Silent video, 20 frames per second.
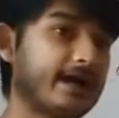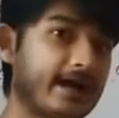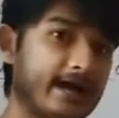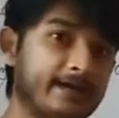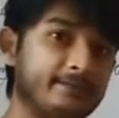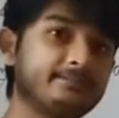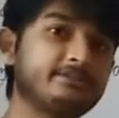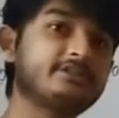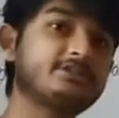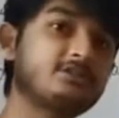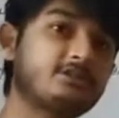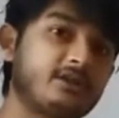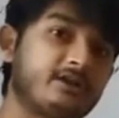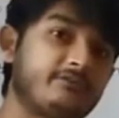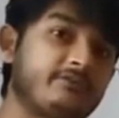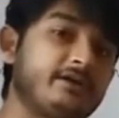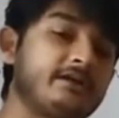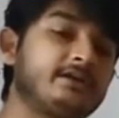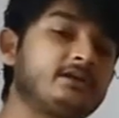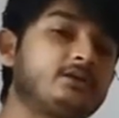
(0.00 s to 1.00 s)
I am just
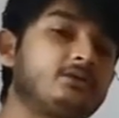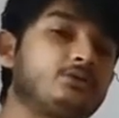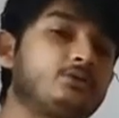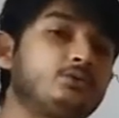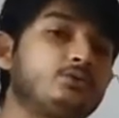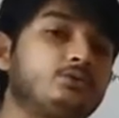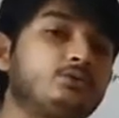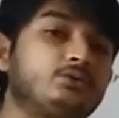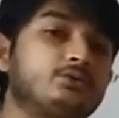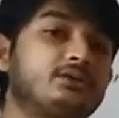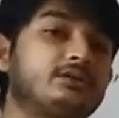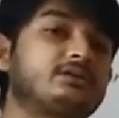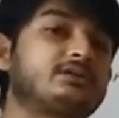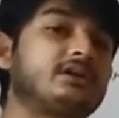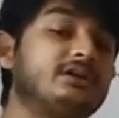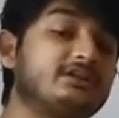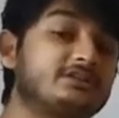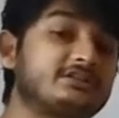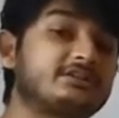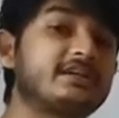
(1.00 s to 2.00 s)
referring to the
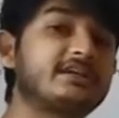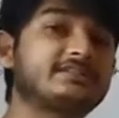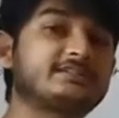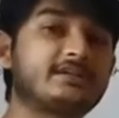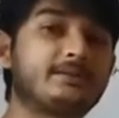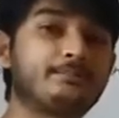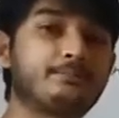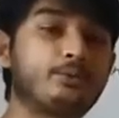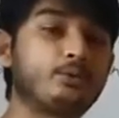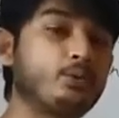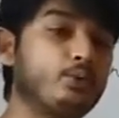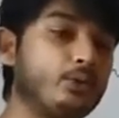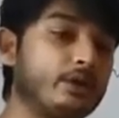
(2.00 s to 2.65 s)
thirst example.